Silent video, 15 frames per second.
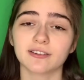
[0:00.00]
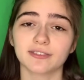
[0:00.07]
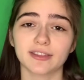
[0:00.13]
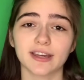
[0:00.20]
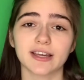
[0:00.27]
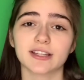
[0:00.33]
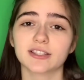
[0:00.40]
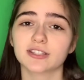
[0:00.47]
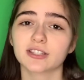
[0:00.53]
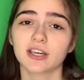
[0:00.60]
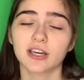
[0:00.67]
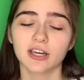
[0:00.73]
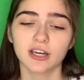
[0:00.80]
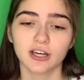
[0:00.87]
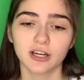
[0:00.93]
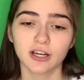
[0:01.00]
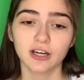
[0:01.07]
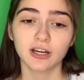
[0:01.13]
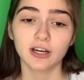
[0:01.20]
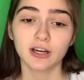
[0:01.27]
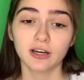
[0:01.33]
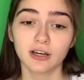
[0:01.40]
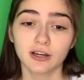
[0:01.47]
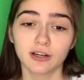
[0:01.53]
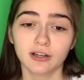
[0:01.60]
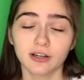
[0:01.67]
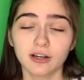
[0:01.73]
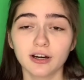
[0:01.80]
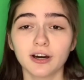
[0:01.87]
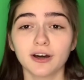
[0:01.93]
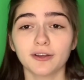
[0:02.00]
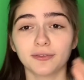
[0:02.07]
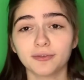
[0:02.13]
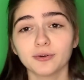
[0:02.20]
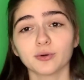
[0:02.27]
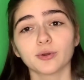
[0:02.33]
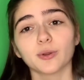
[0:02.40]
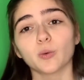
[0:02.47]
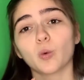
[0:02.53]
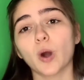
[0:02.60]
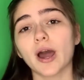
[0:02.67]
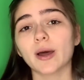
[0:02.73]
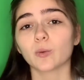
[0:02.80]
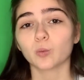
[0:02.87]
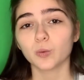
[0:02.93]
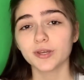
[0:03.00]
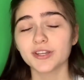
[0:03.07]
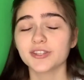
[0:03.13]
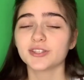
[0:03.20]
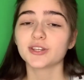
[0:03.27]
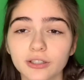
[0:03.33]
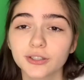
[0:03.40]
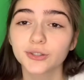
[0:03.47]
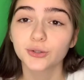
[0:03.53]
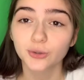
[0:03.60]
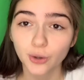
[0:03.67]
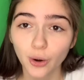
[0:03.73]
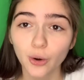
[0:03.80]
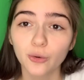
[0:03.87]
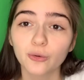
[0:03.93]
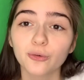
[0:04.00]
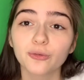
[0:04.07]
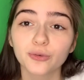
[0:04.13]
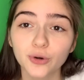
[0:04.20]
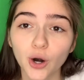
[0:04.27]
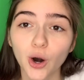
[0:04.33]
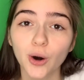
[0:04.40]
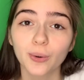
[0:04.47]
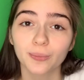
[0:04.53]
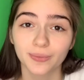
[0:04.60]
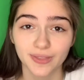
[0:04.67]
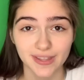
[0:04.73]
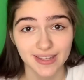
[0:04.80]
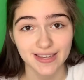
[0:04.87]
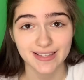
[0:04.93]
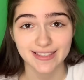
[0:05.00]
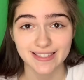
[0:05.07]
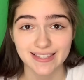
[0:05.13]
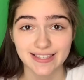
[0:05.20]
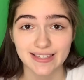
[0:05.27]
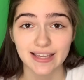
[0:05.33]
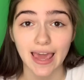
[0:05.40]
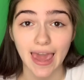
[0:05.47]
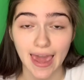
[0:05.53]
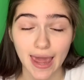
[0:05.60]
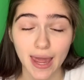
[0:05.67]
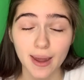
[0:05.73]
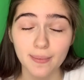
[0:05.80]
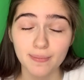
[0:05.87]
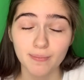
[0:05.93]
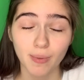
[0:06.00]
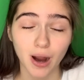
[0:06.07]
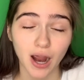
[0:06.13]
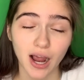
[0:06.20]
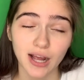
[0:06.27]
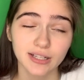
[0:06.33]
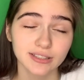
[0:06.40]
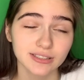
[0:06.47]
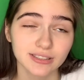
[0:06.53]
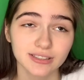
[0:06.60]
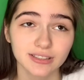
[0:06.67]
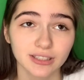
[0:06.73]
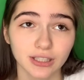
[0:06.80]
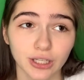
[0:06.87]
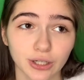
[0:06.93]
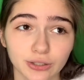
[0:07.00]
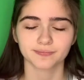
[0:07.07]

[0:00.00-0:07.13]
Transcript: that uh, through the one video you go from this app but no